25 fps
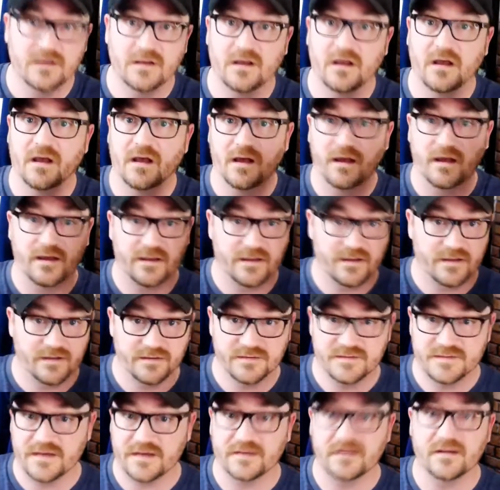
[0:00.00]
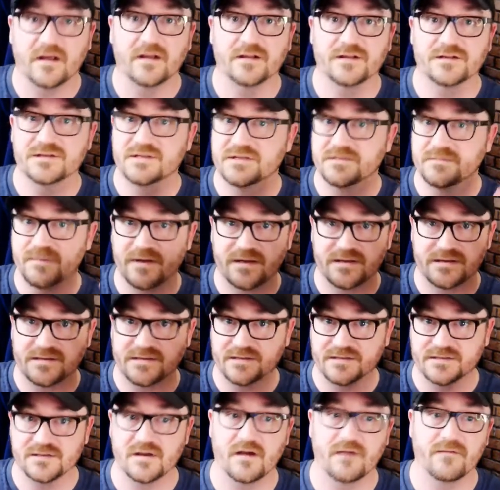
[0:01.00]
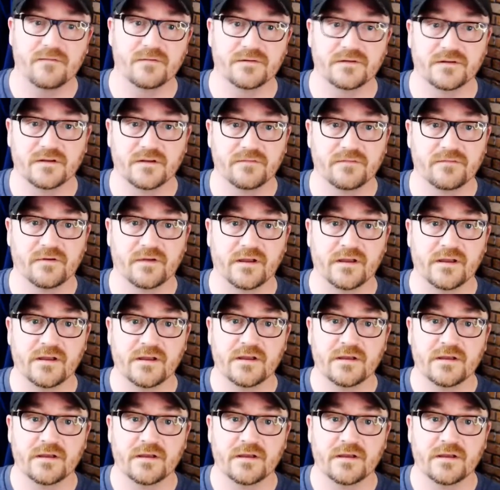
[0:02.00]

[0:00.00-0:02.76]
uh, in technology space and software delivery.